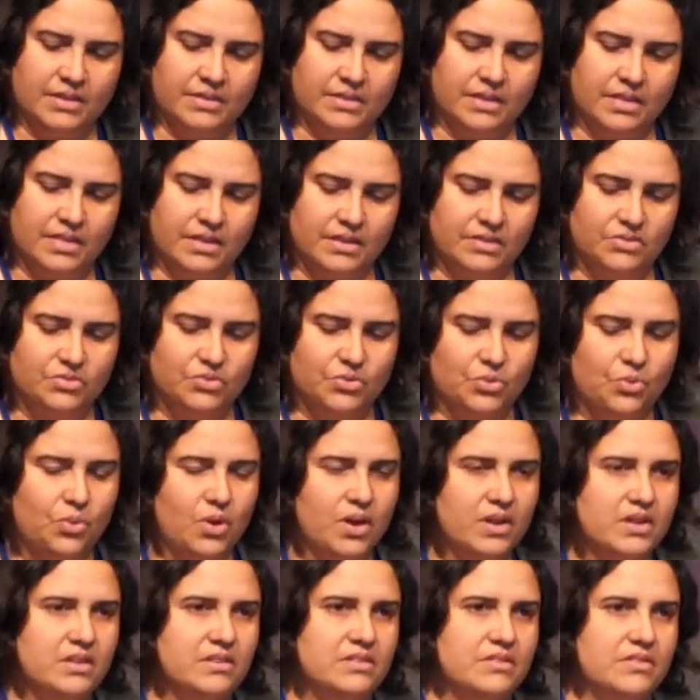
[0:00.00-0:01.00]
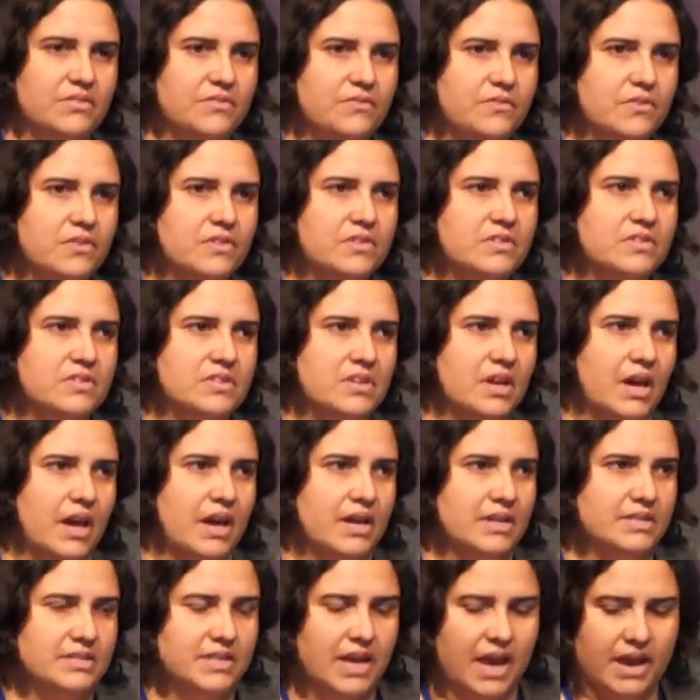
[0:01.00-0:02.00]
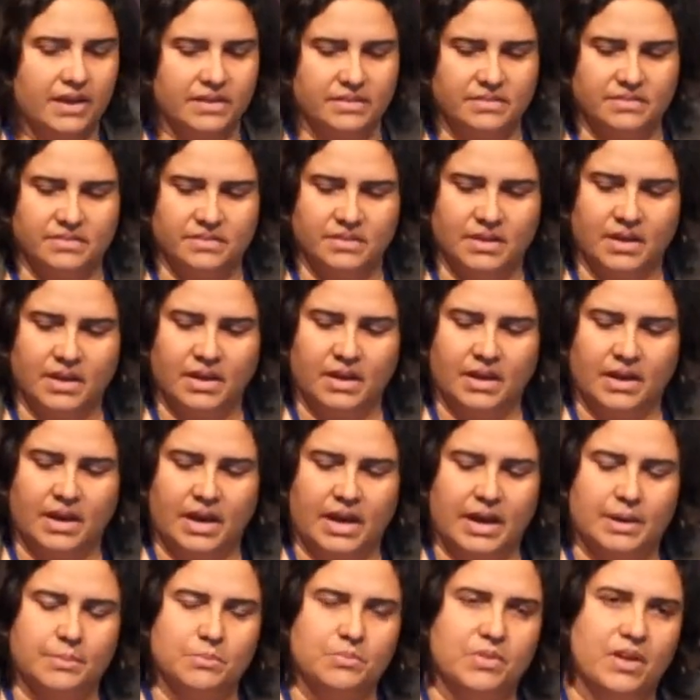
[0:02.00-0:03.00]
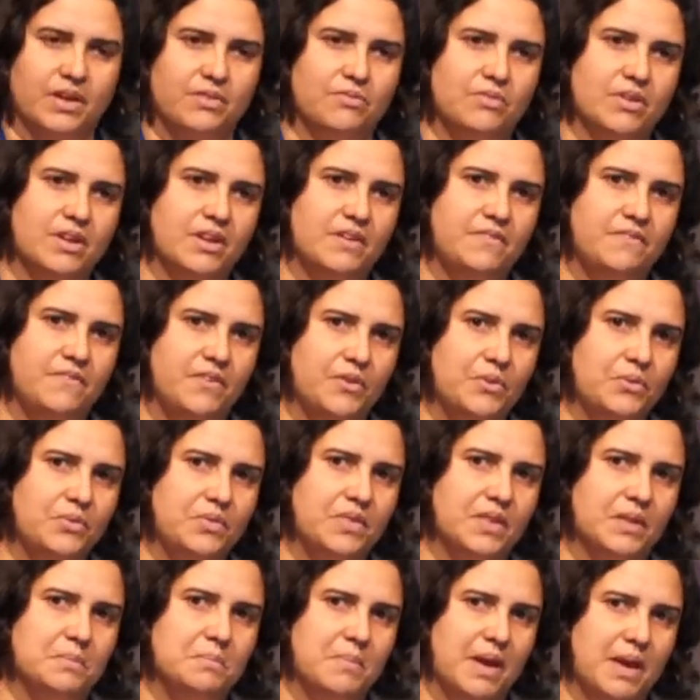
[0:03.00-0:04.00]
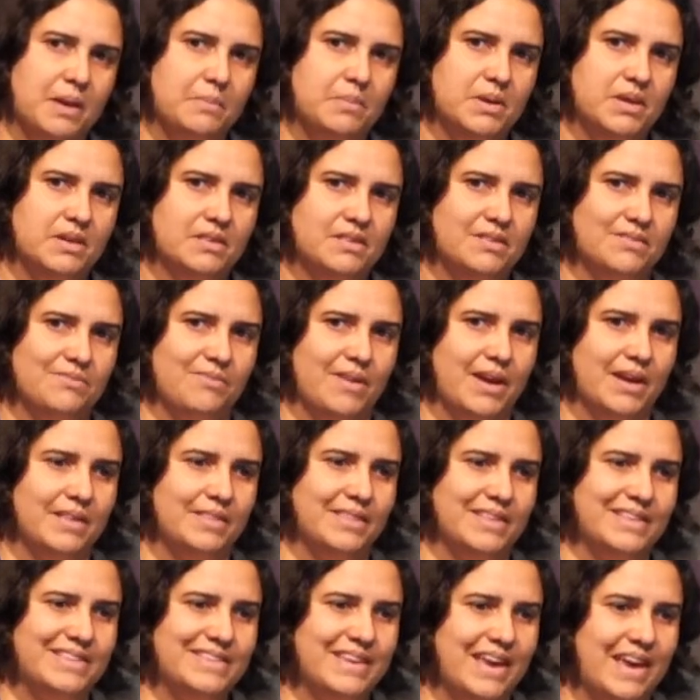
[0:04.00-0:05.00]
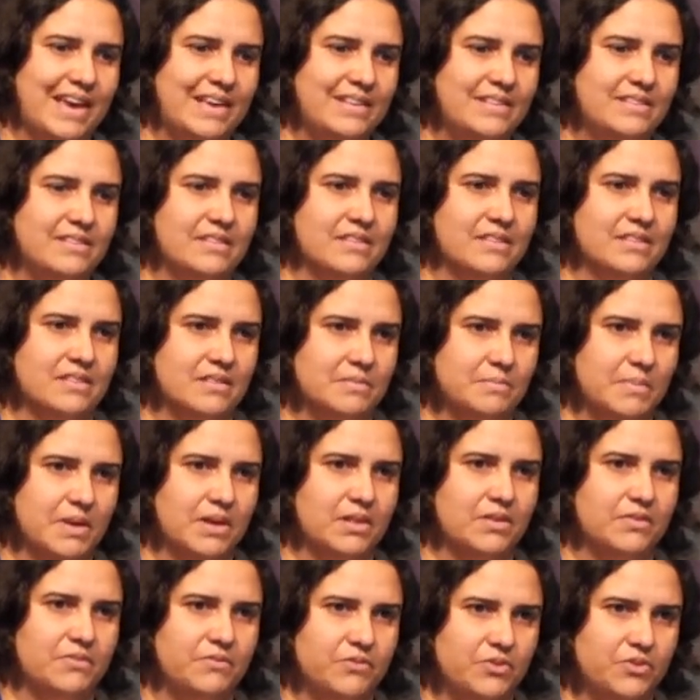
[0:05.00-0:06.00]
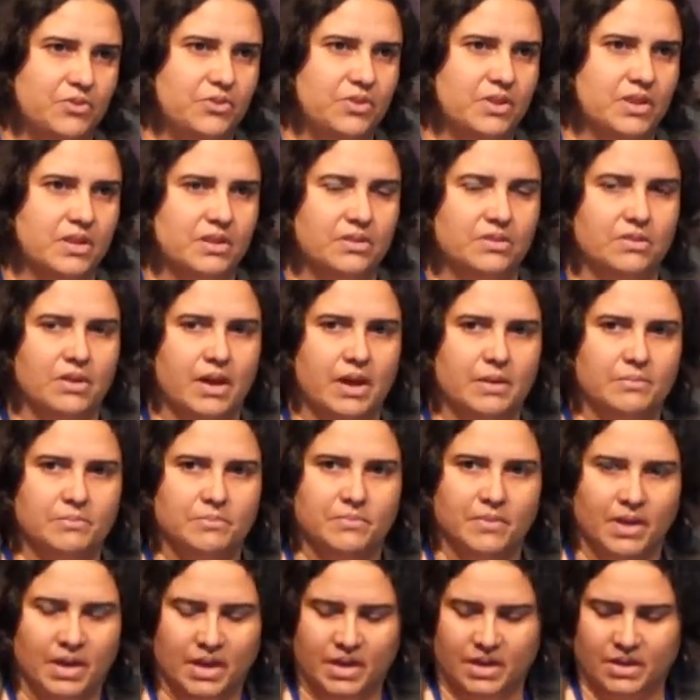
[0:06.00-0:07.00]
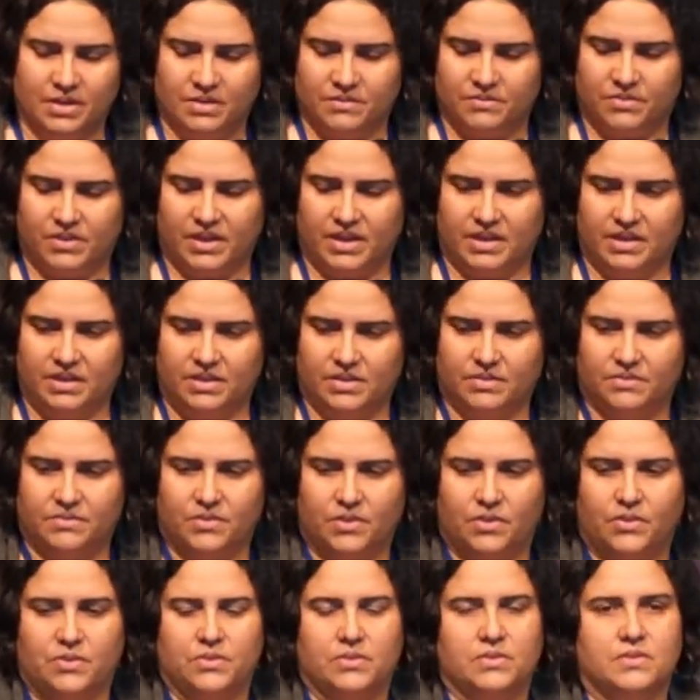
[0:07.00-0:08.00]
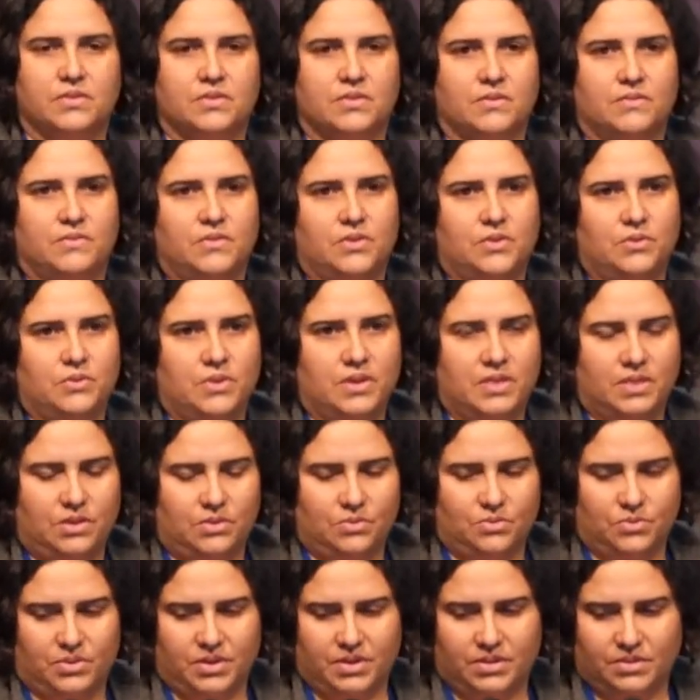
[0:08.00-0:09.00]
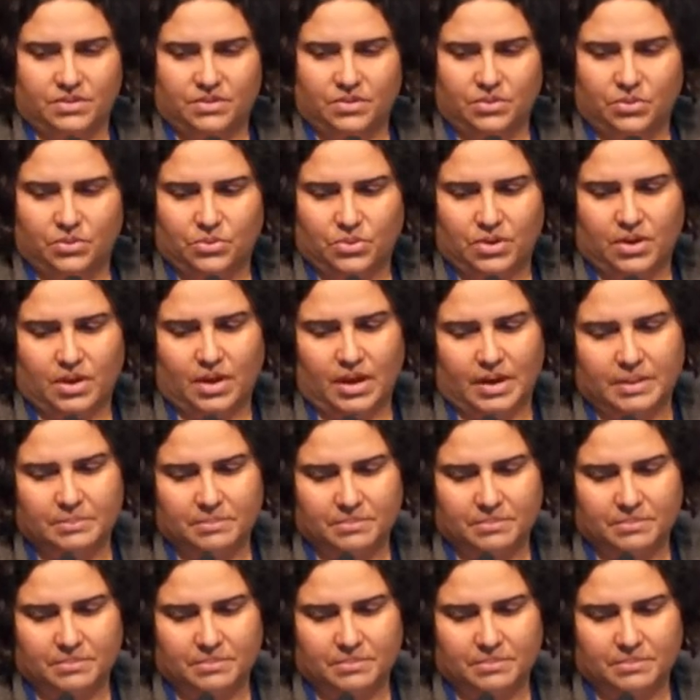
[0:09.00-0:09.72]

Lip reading: So they took quite a different tact. They really felt that maybe it's around the taste and smell of food, and for any of those of you in the audience who